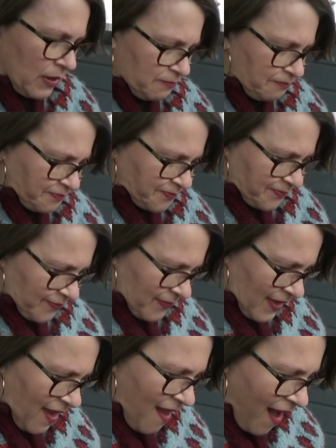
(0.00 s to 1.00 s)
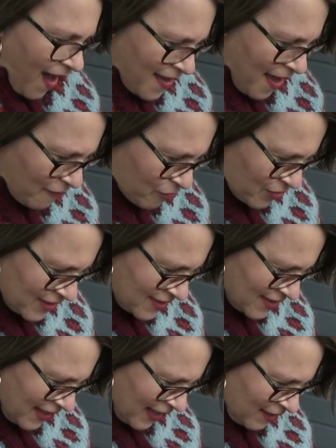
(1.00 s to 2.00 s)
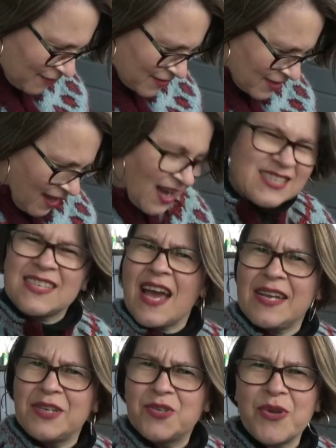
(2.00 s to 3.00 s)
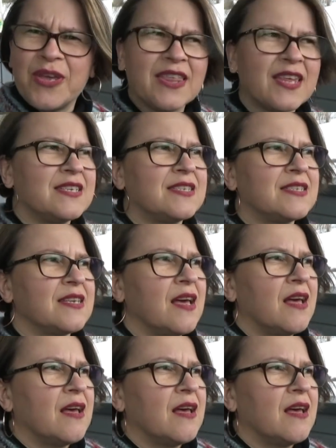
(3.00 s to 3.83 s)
but I have received, I started doing this,